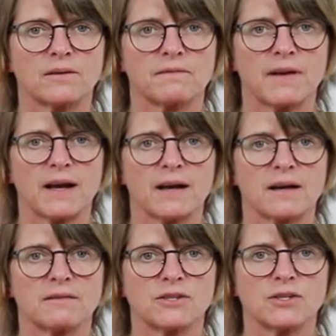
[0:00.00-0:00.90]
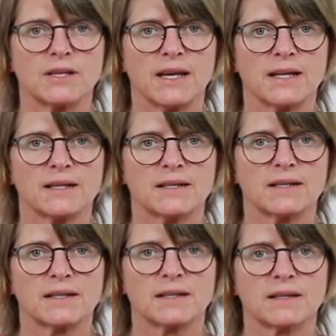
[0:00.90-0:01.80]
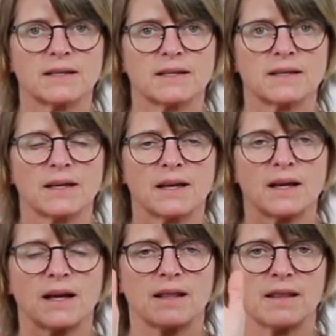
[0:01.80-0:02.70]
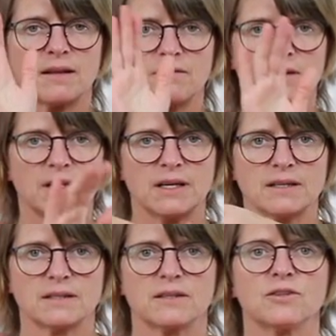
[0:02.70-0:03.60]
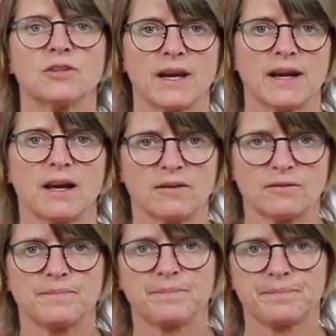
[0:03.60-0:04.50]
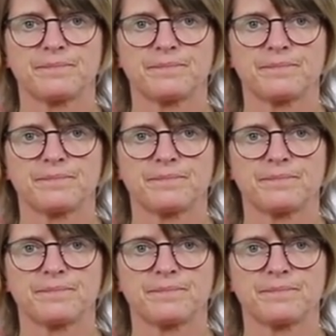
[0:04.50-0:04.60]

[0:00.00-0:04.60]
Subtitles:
Go far as you need. And then release and shake out.